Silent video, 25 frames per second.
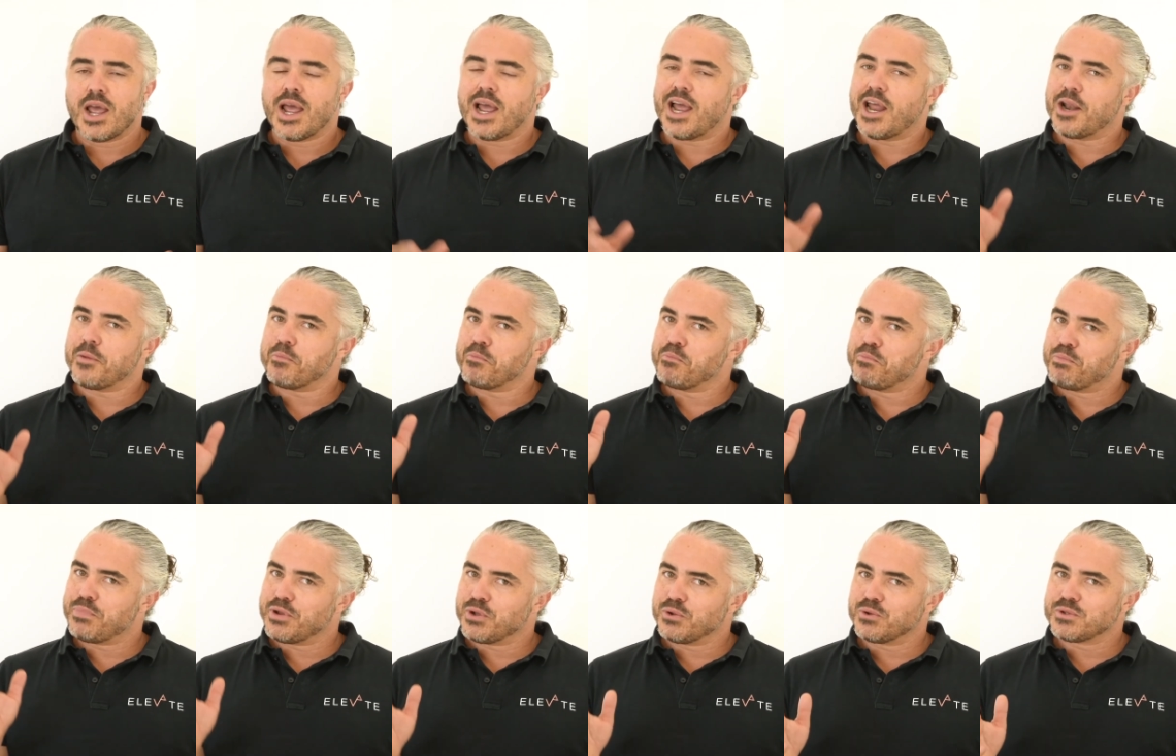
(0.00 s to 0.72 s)

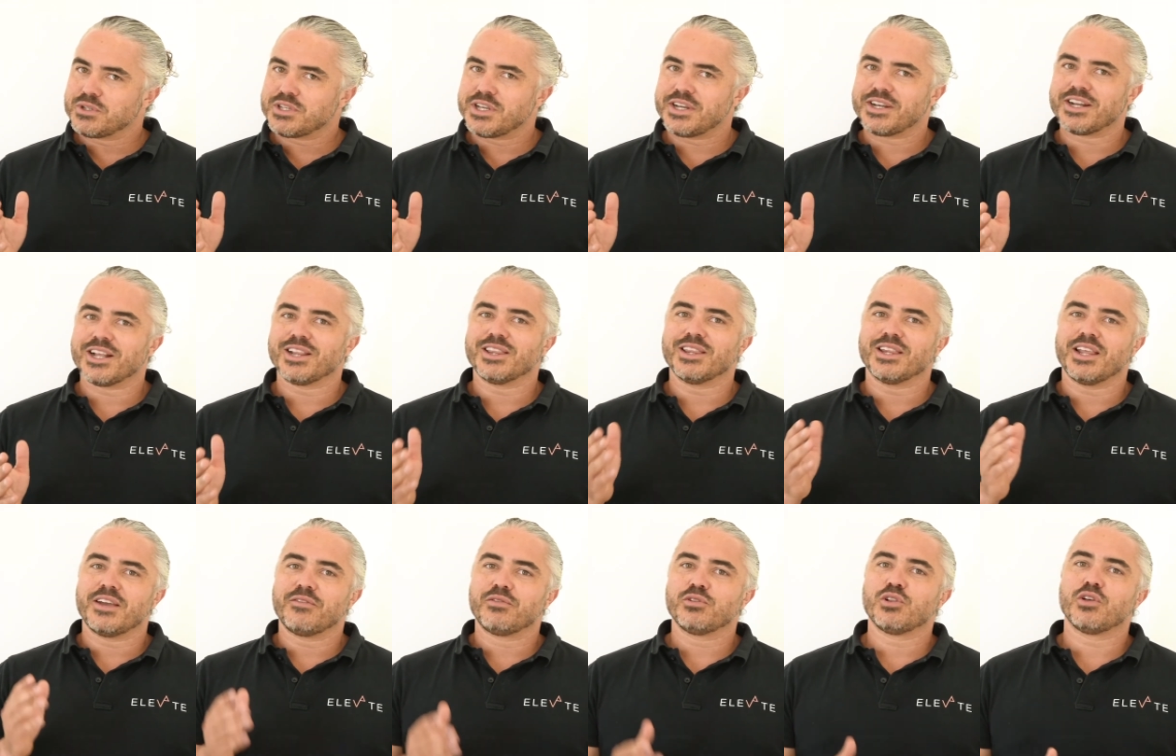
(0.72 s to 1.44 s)
and builds in a
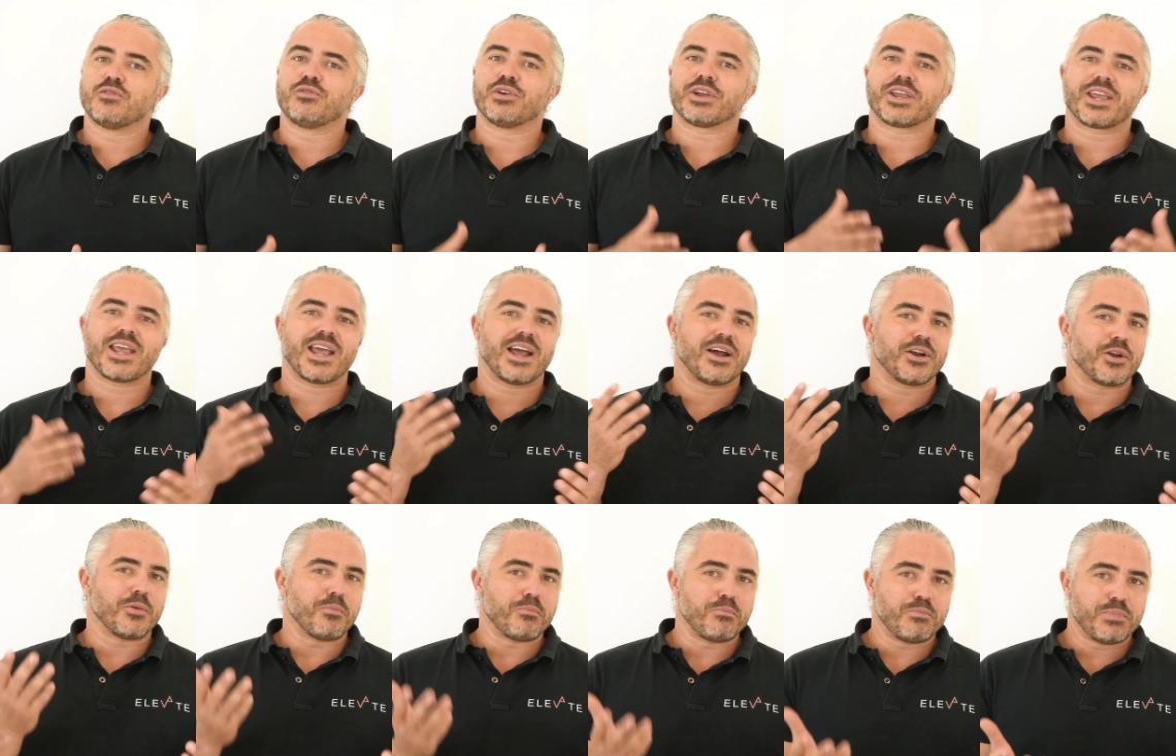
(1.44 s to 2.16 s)
level of
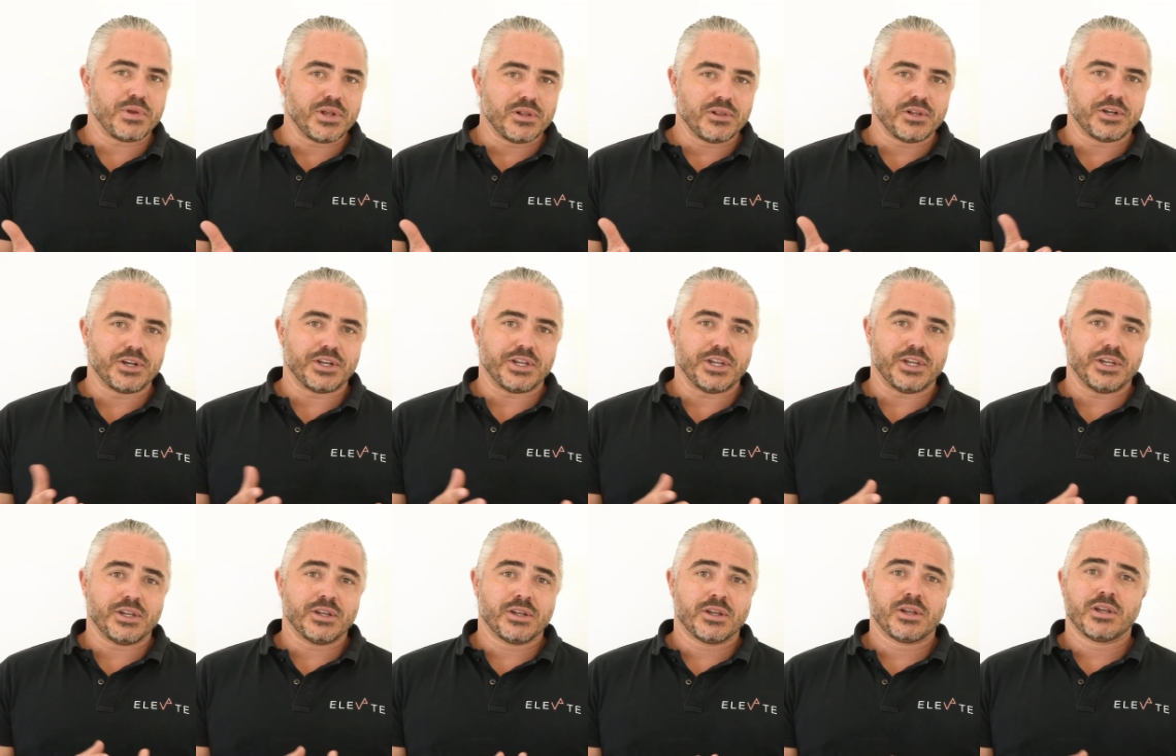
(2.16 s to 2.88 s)

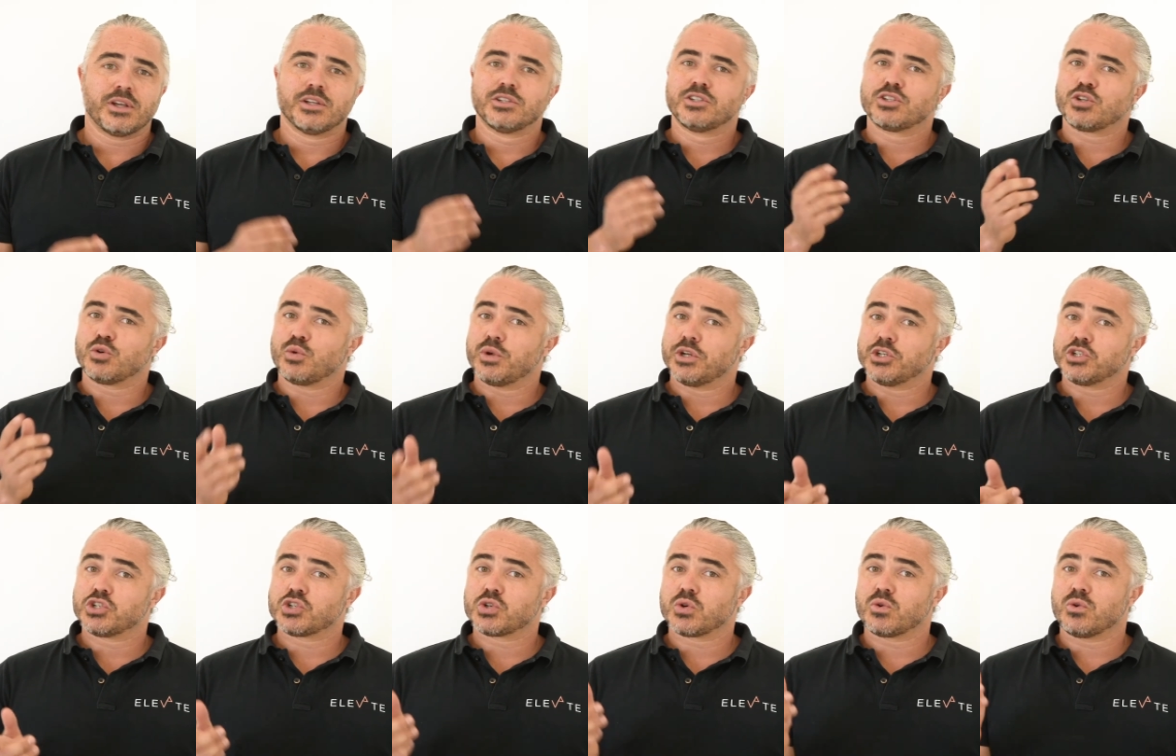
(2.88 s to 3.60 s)
accountability to
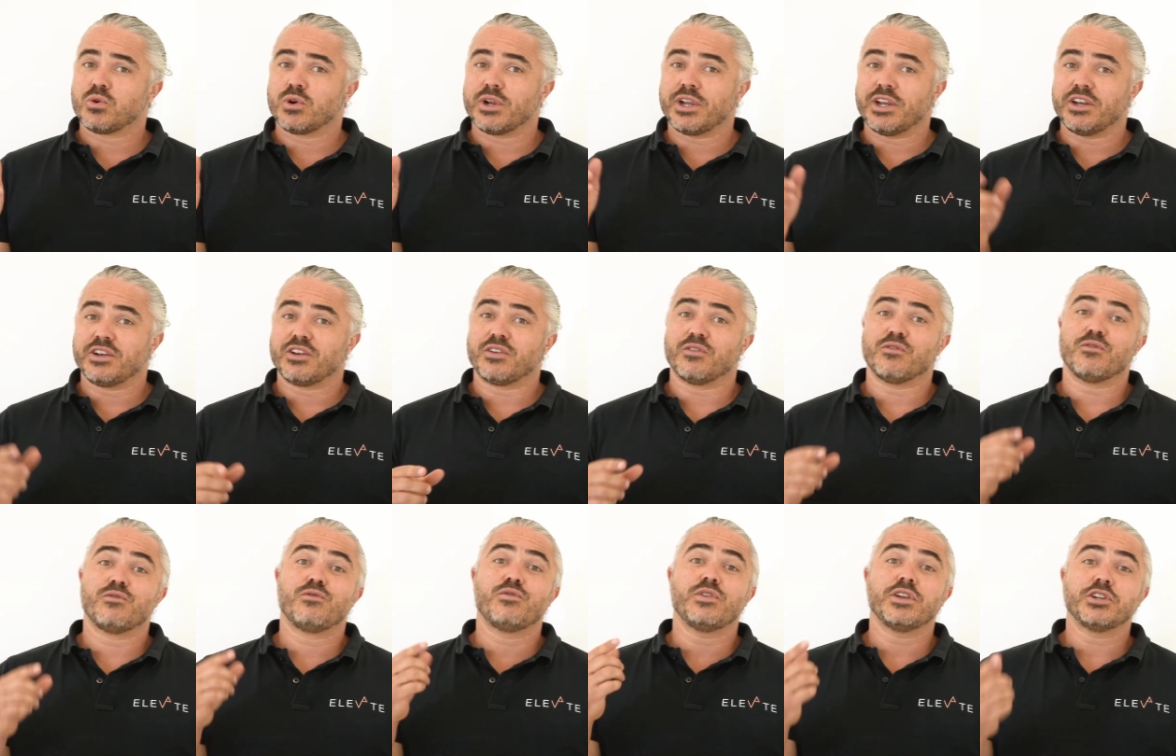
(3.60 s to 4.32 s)
ensure
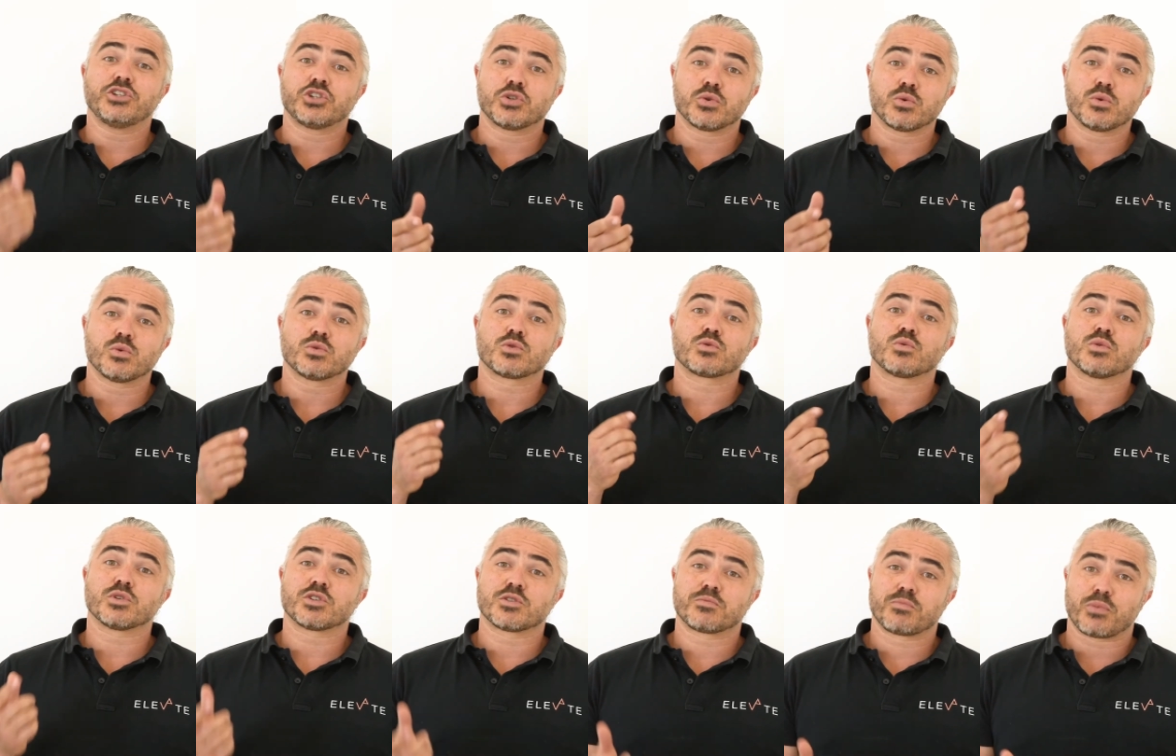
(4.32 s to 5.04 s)
individuals'
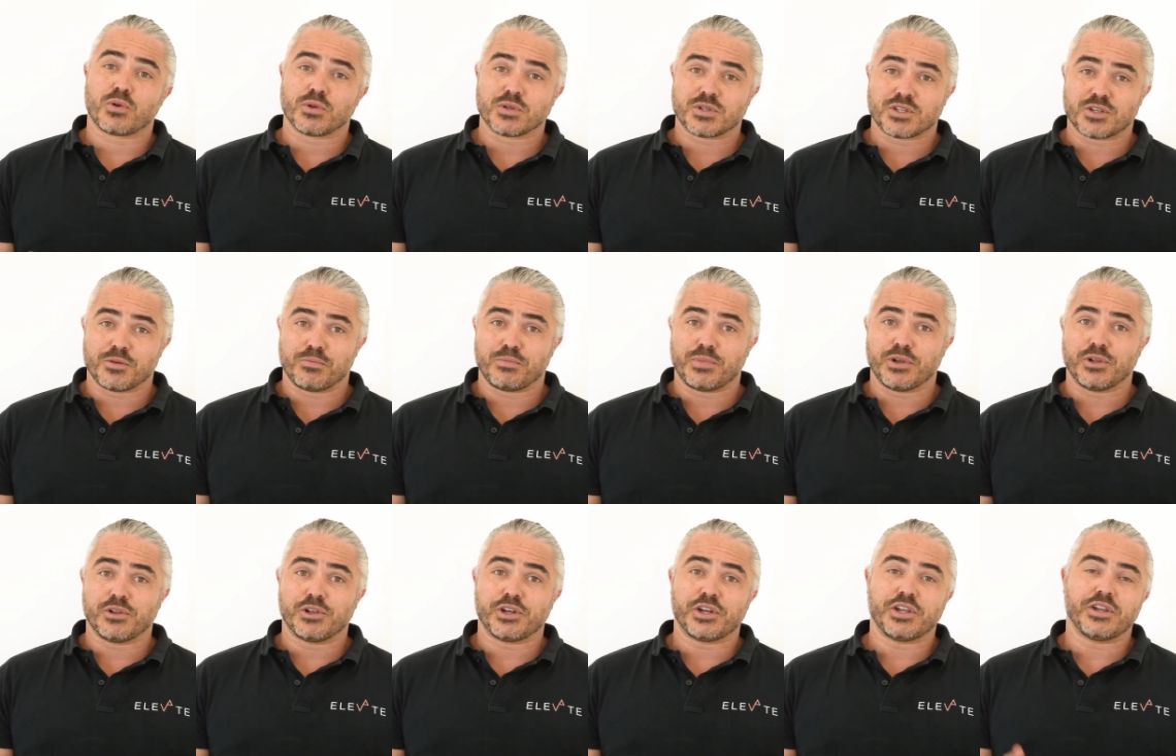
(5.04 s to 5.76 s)

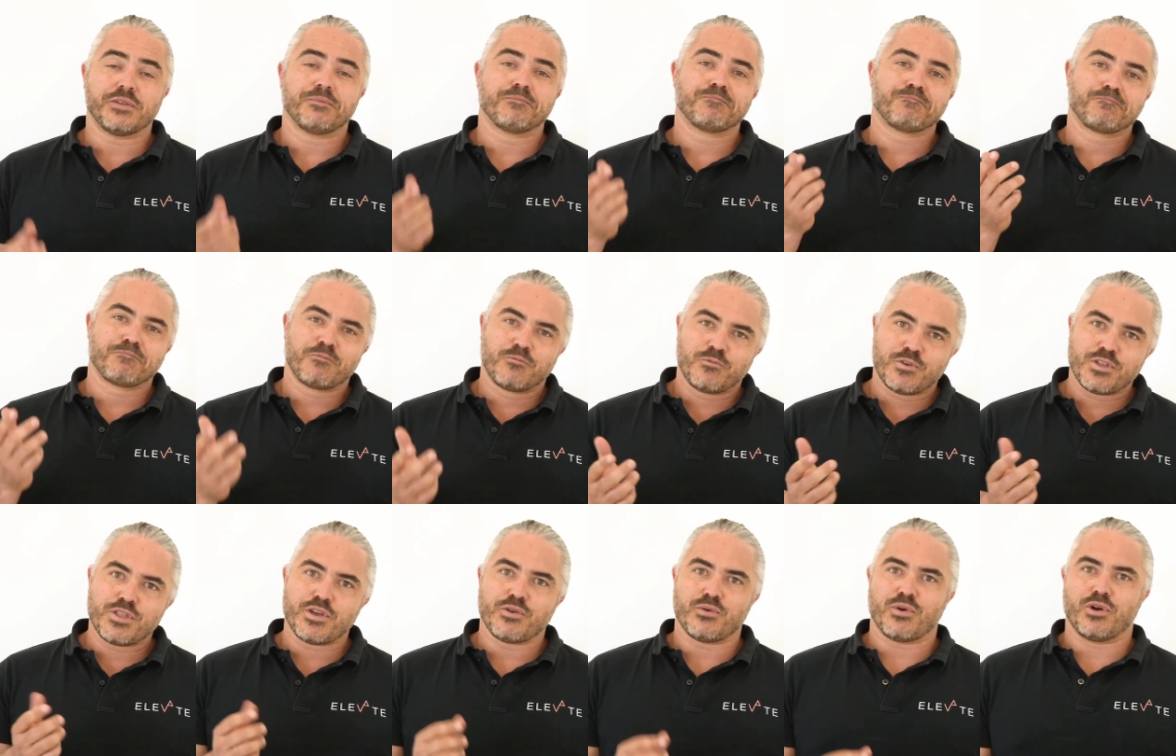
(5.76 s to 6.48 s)
responsibility for
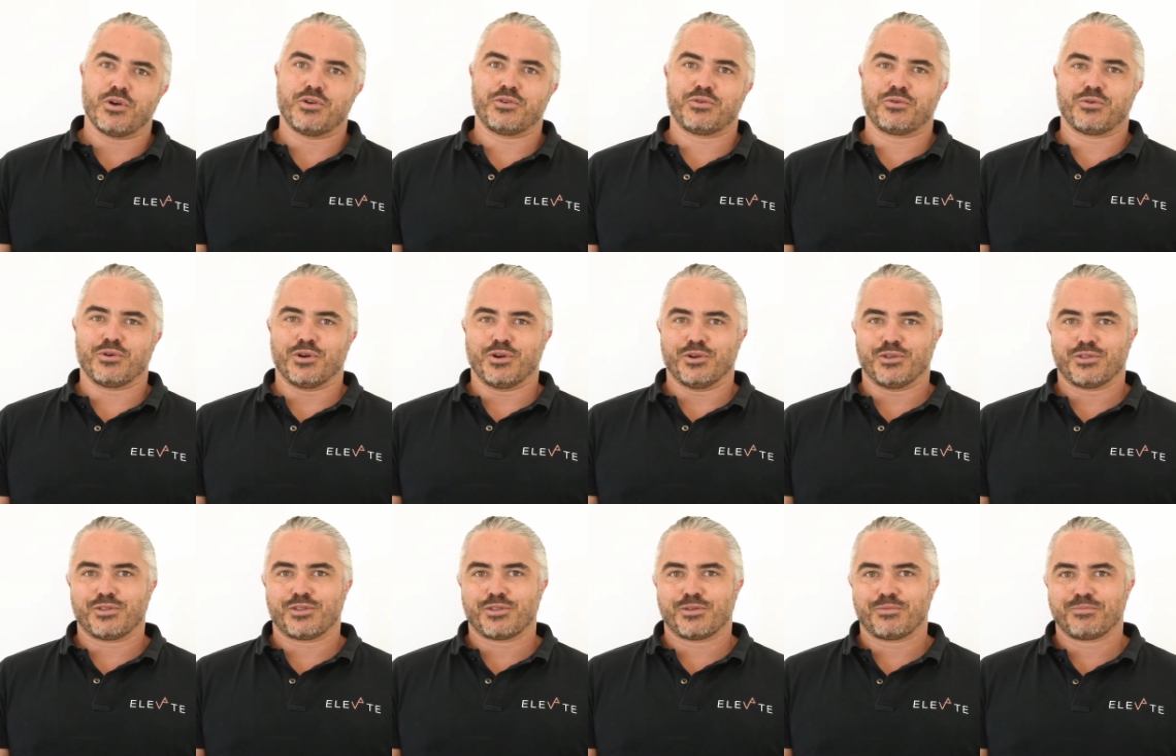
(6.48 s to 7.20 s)
their own
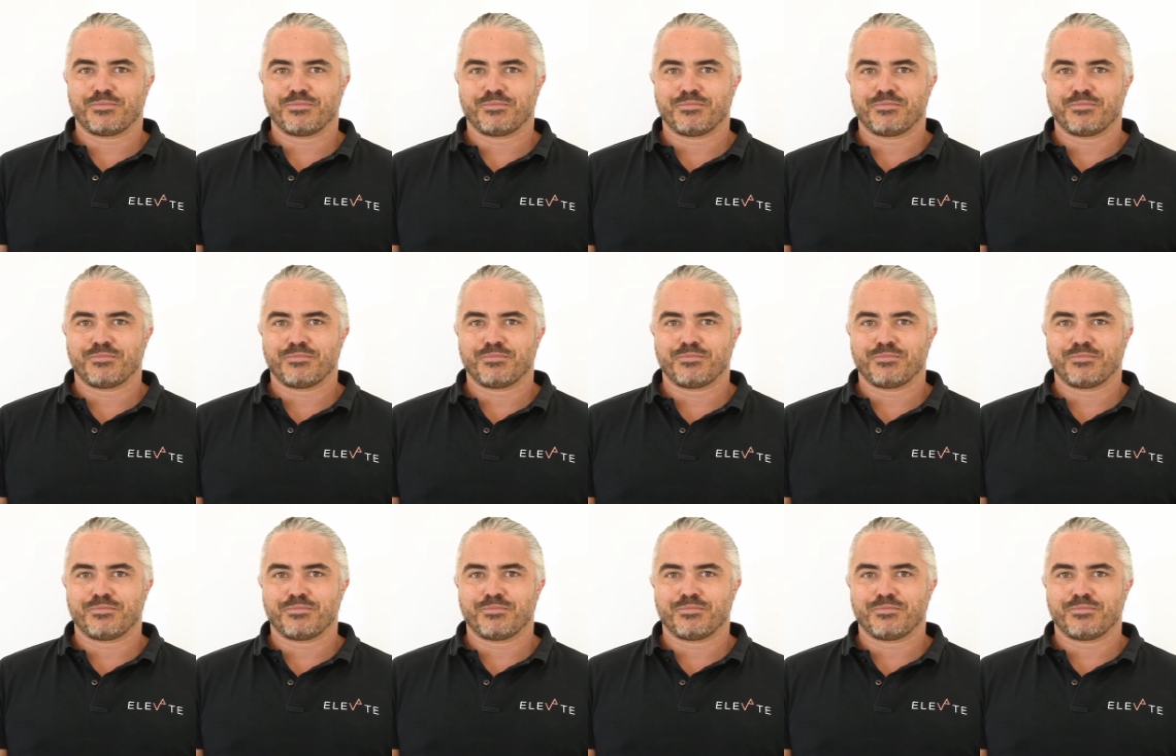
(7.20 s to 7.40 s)
growth.